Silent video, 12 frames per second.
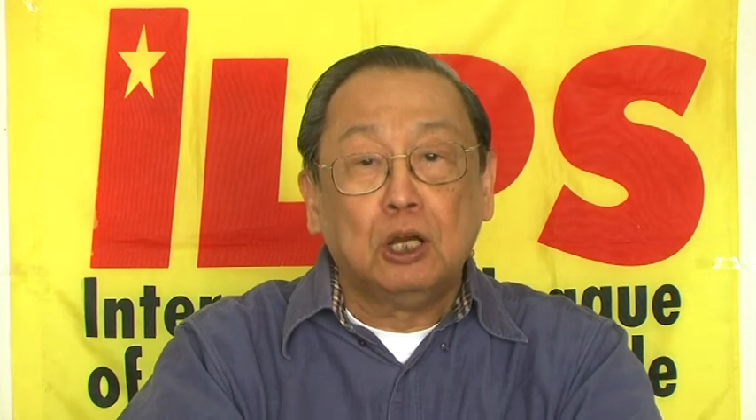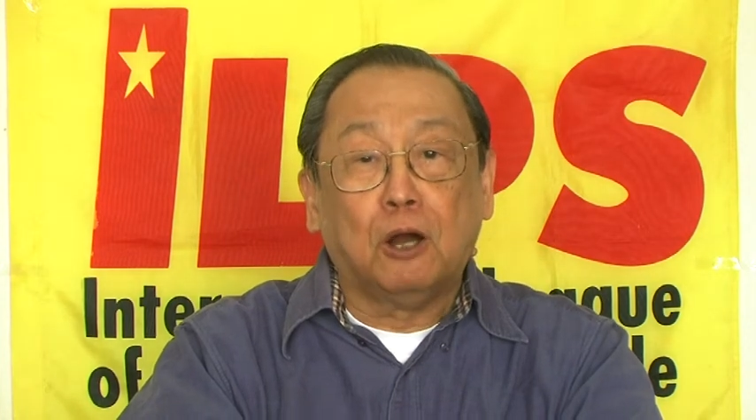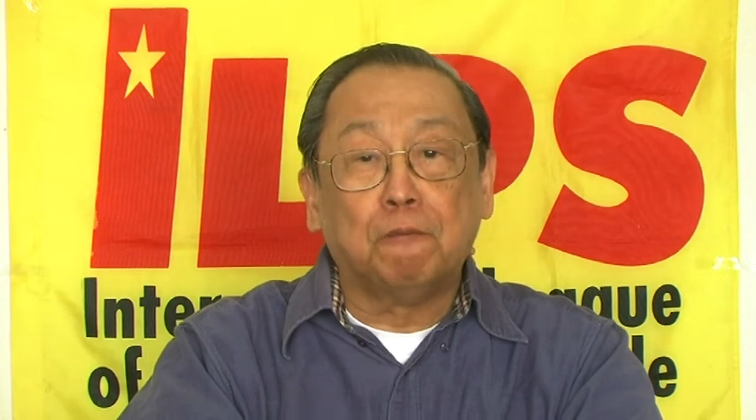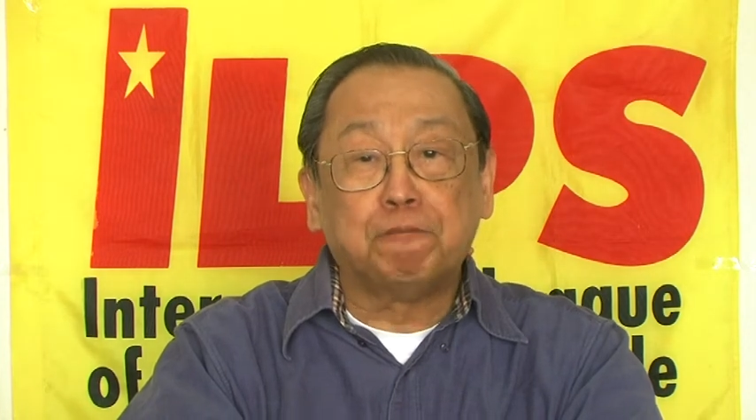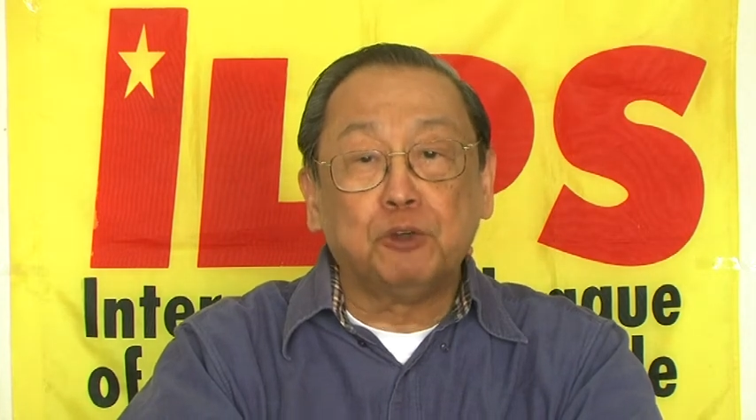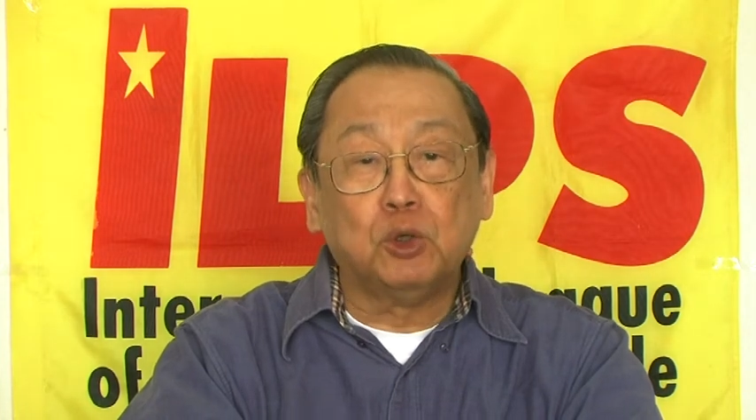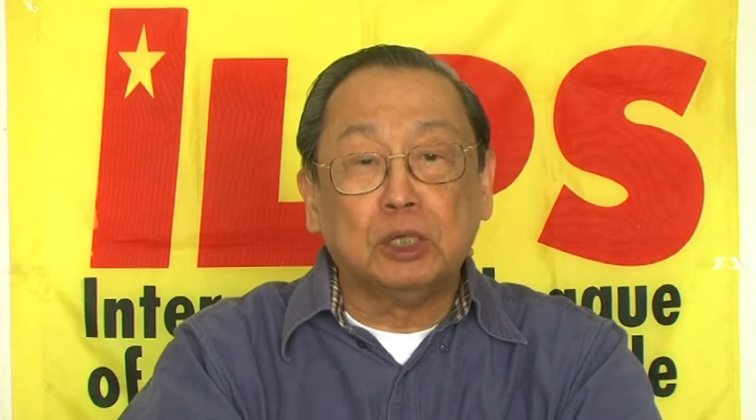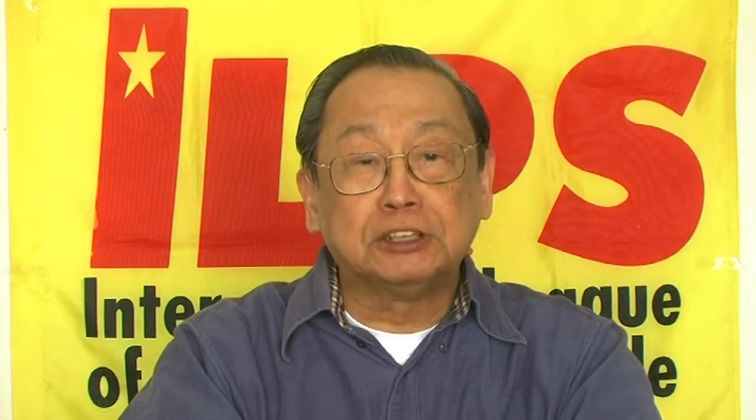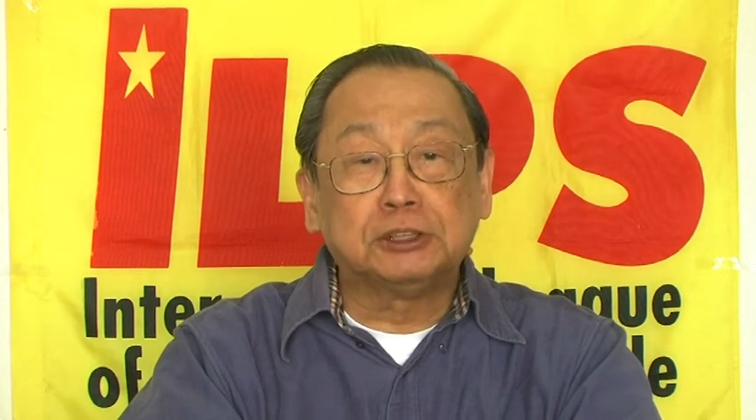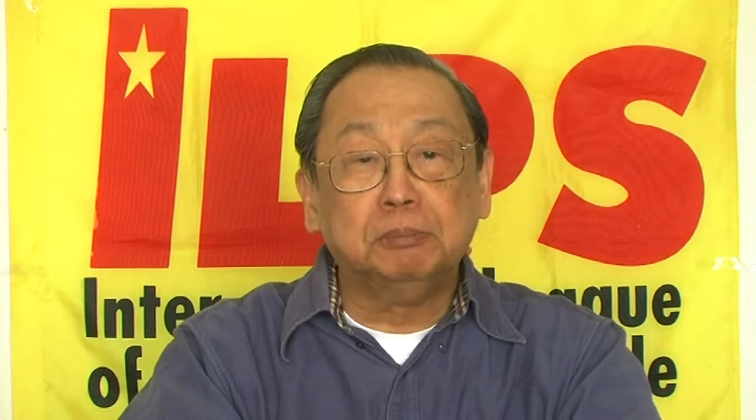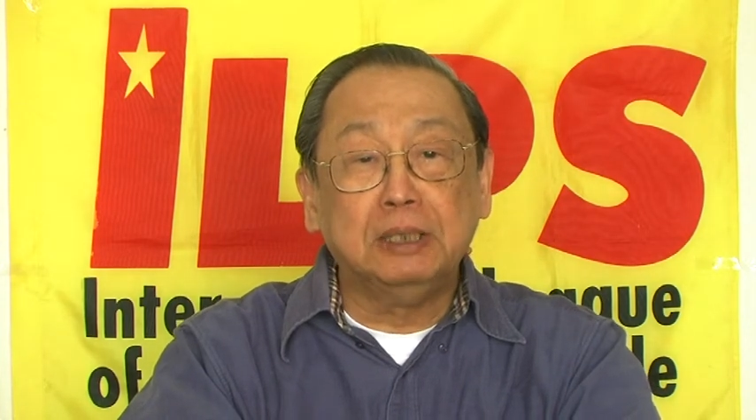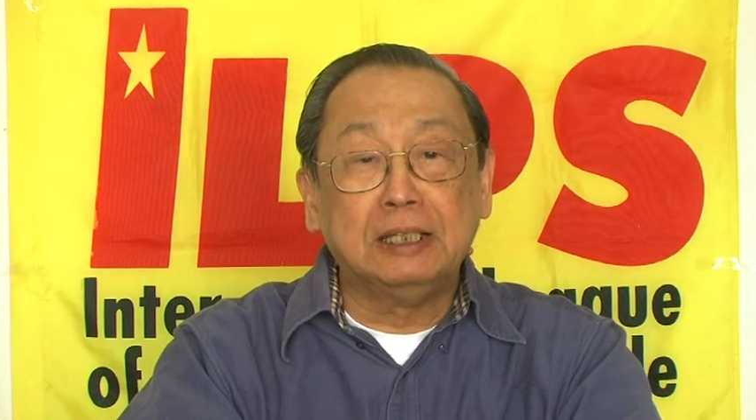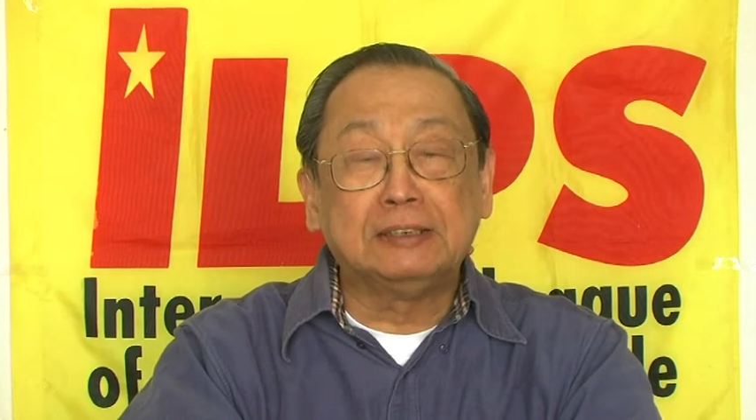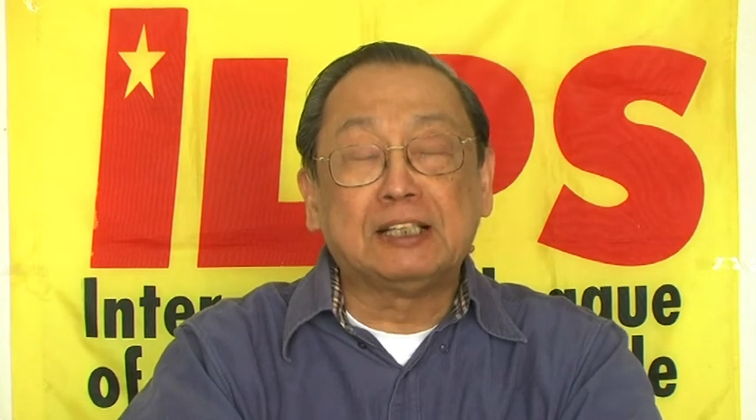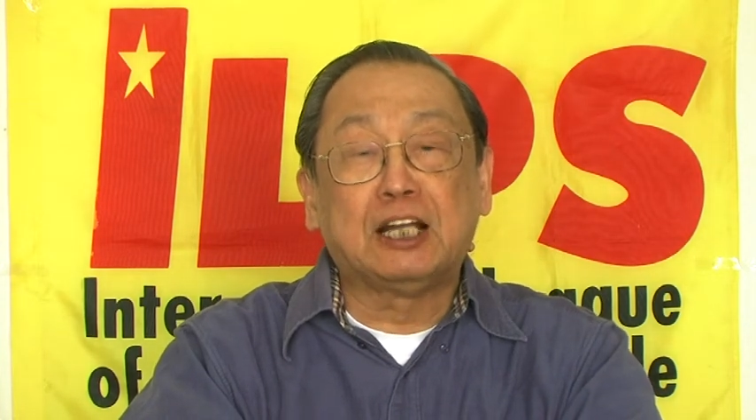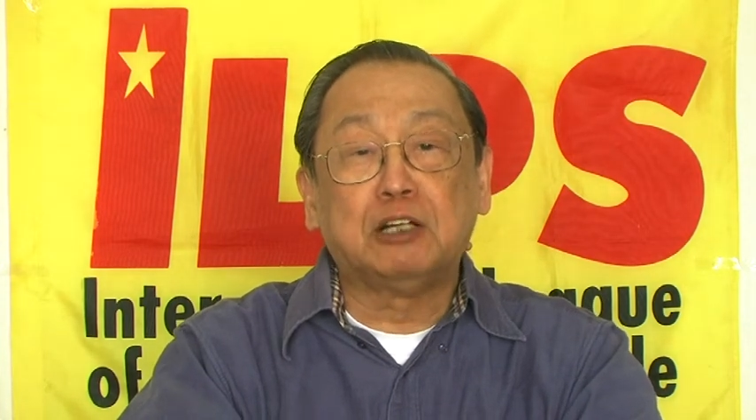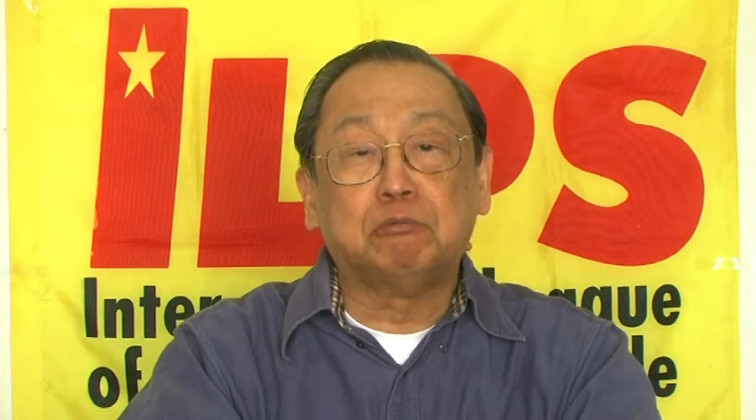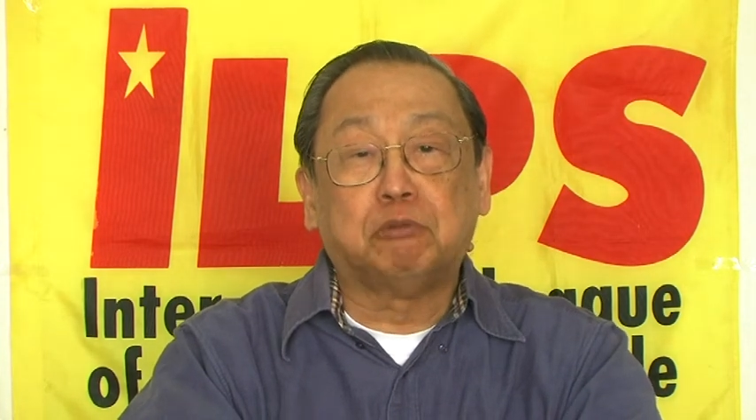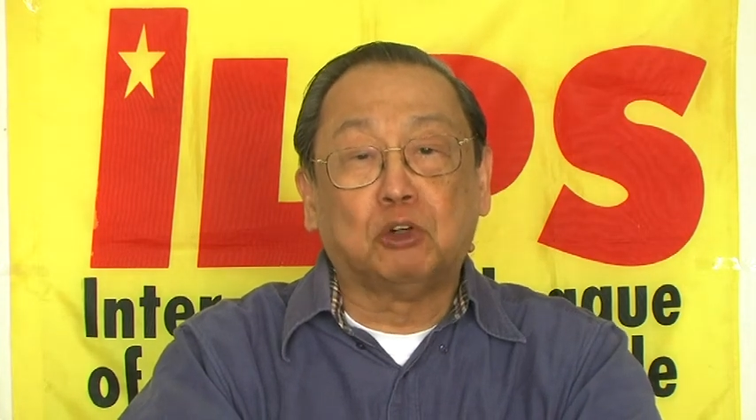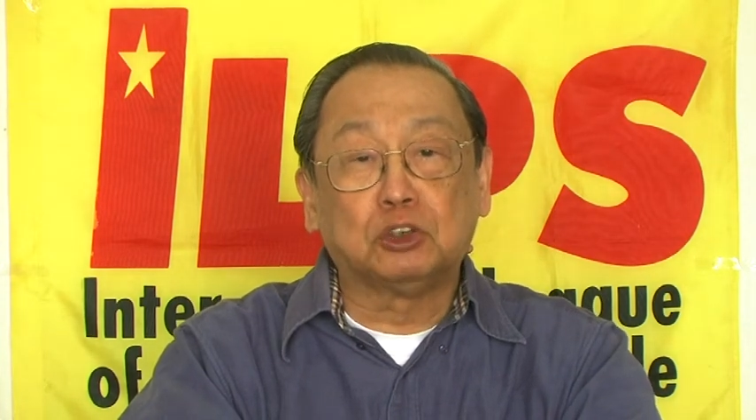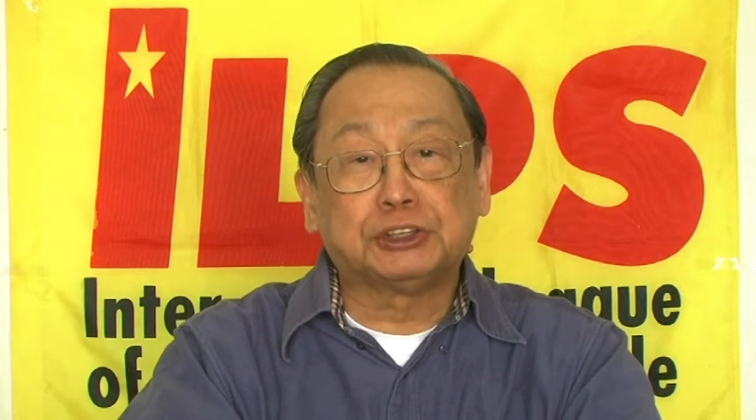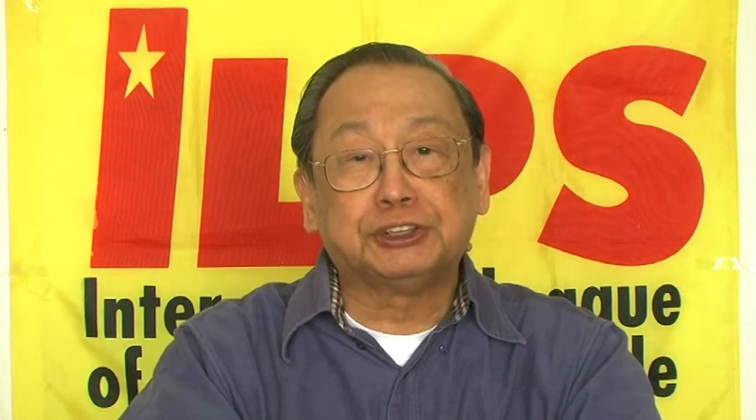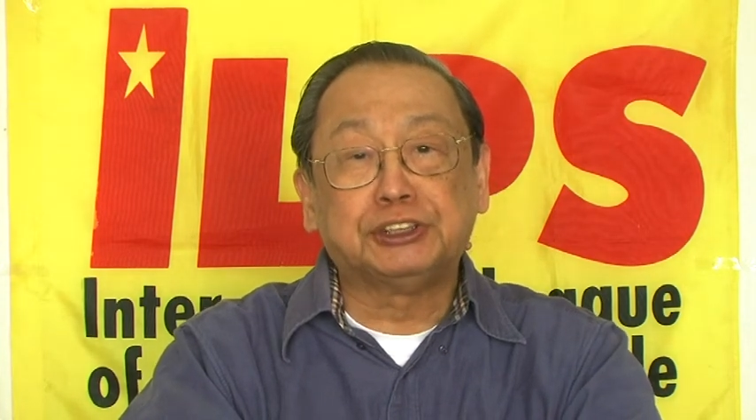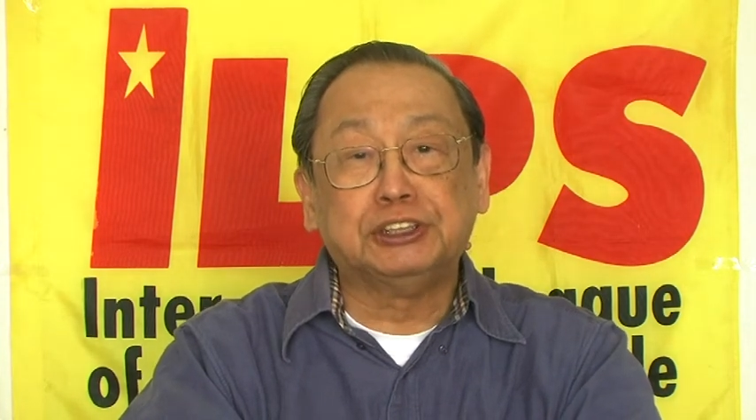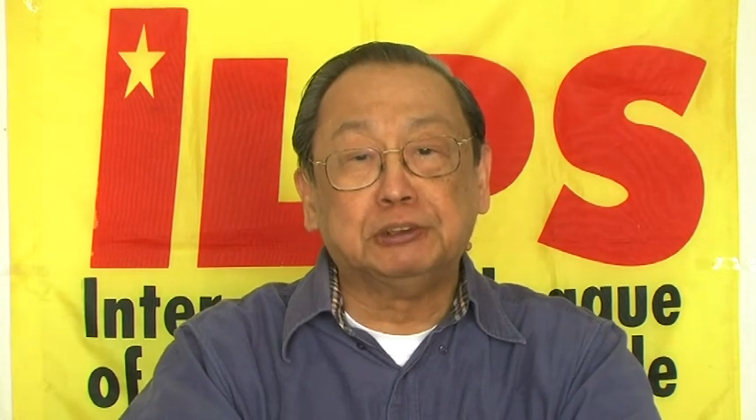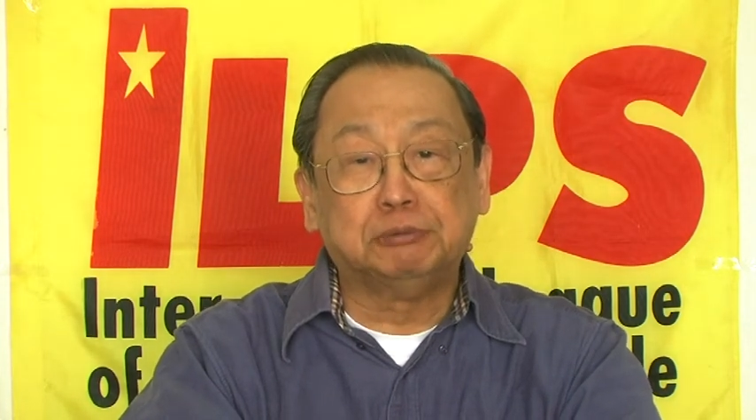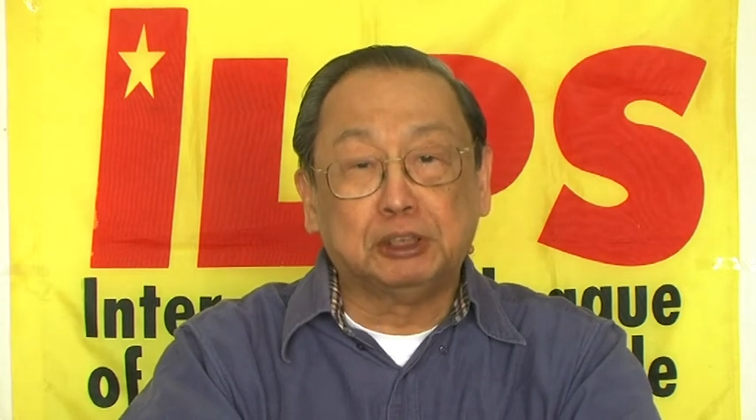of U.S. military forces in the